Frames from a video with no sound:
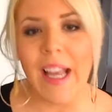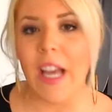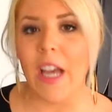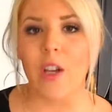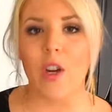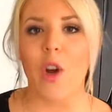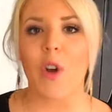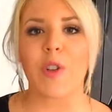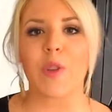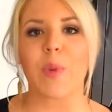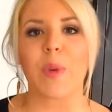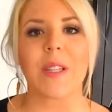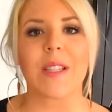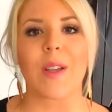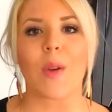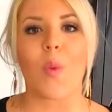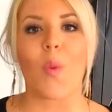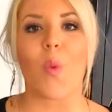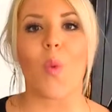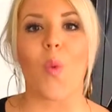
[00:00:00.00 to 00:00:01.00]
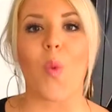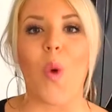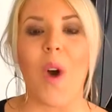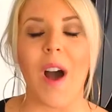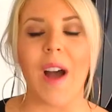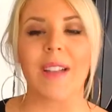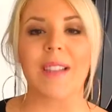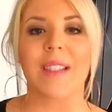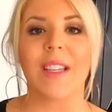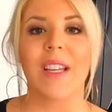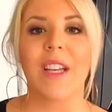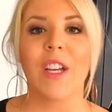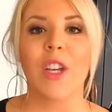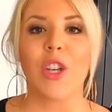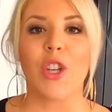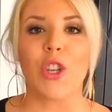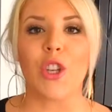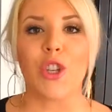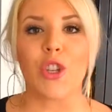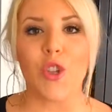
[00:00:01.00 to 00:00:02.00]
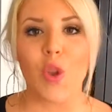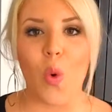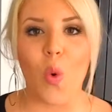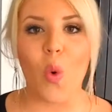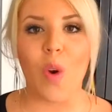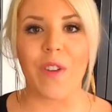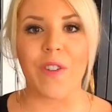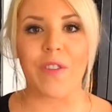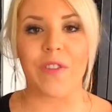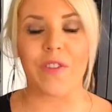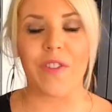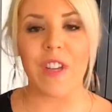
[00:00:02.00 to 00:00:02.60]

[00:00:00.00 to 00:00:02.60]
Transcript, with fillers: It all depends on what your